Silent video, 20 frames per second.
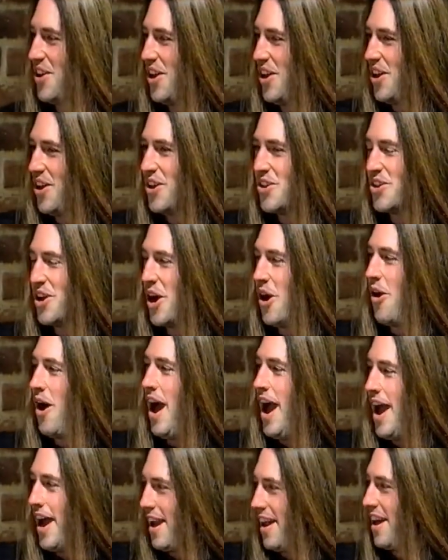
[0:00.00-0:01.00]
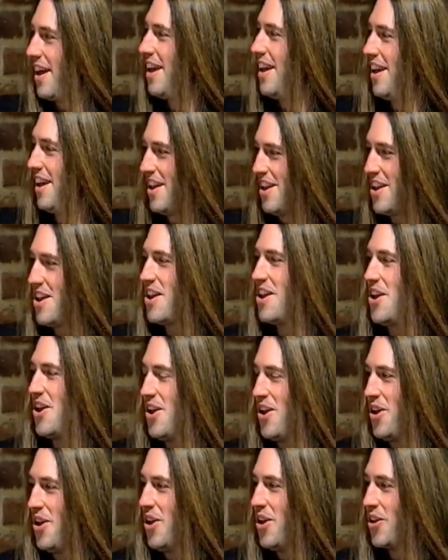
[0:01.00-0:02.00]
You're right.
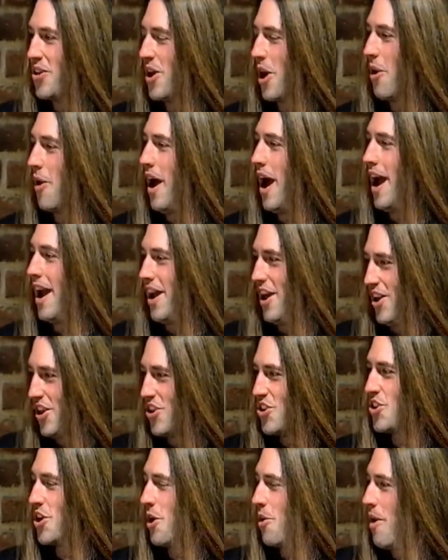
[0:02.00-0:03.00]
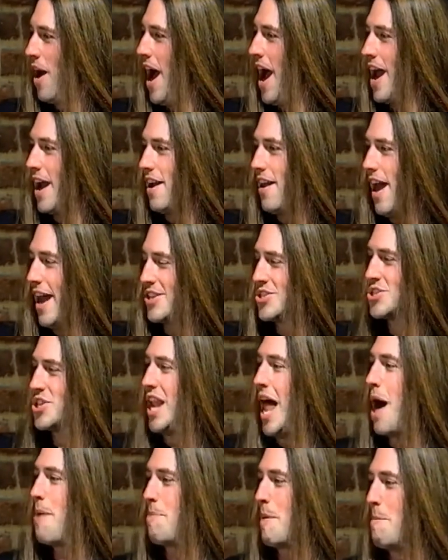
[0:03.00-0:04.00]
You're right. You're right. A
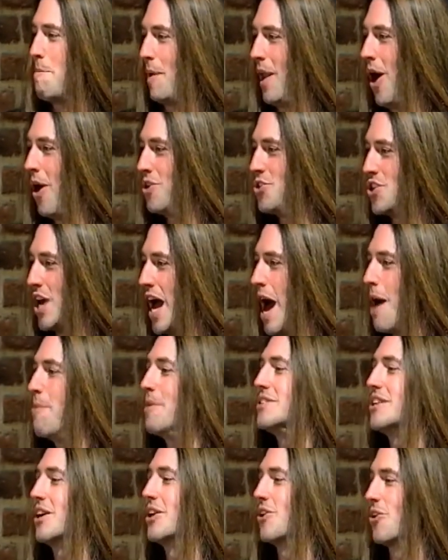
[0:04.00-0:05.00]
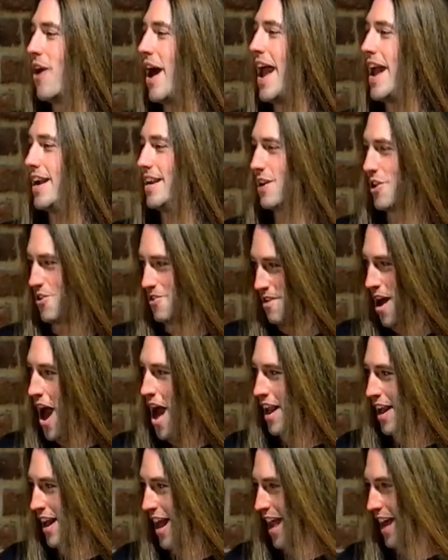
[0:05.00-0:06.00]
sloppy blowjob is a great
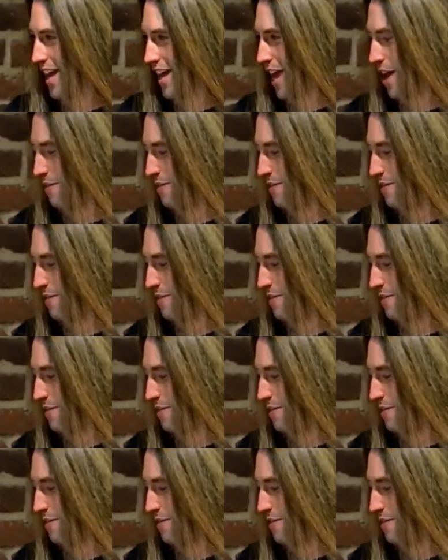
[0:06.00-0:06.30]
holiday gift.